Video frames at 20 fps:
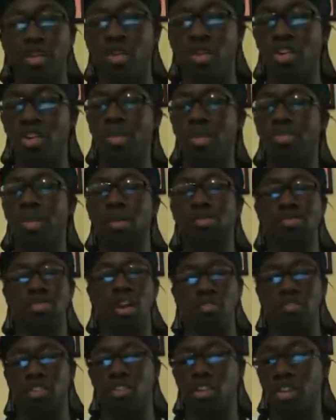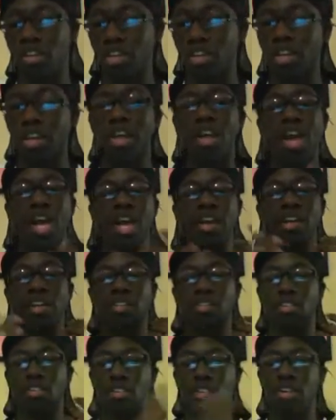blowing up, they was off the hook. And
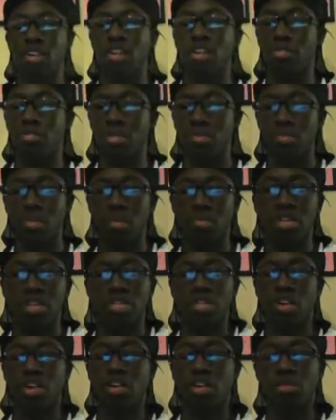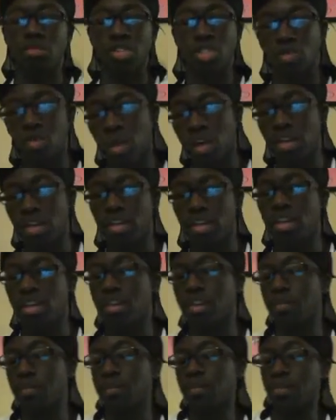then, Cookie was pretty much talking with Sway
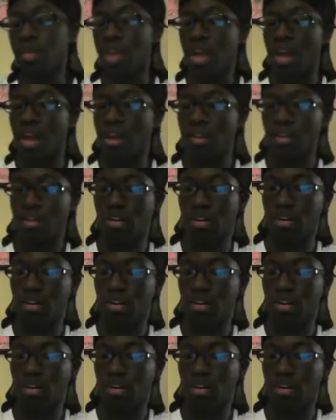again. And,